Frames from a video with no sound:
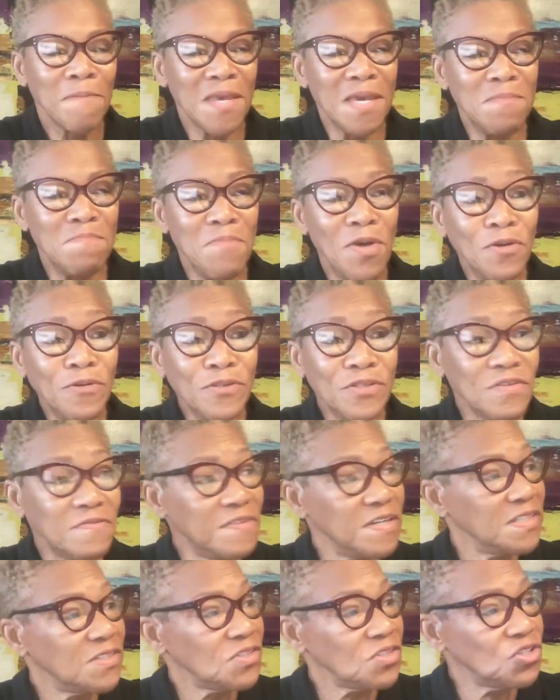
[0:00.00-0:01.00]
And most of
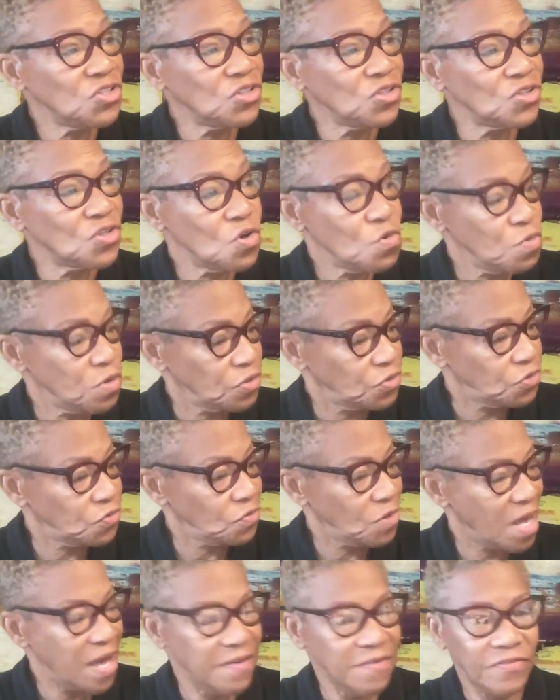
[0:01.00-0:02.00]
us are just going through
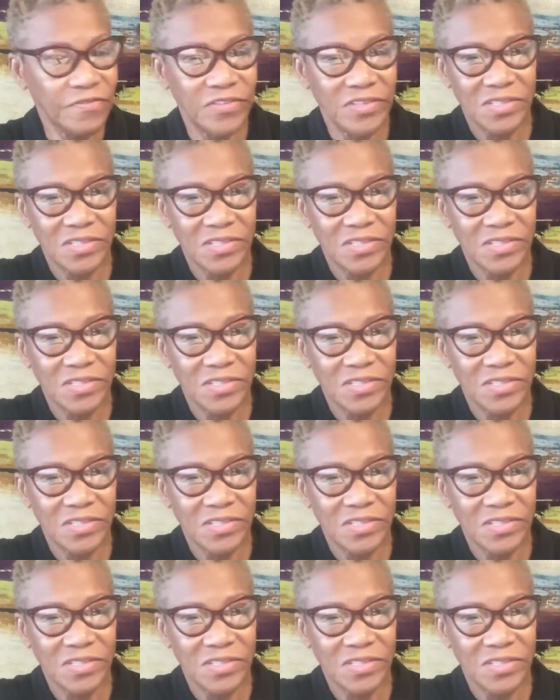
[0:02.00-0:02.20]
life